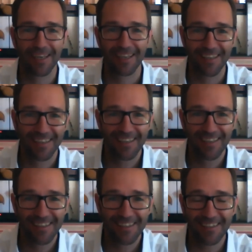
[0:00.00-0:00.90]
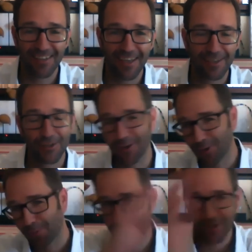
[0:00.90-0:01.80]
selling, so they do the
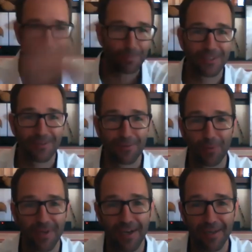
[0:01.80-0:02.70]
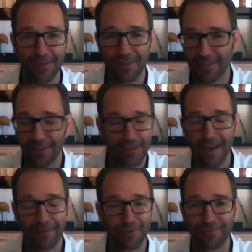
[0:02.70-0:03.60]
complete opposite from what I'm doing. So you
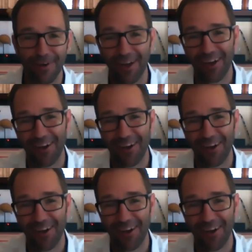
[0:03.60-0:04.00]
don't have to follow,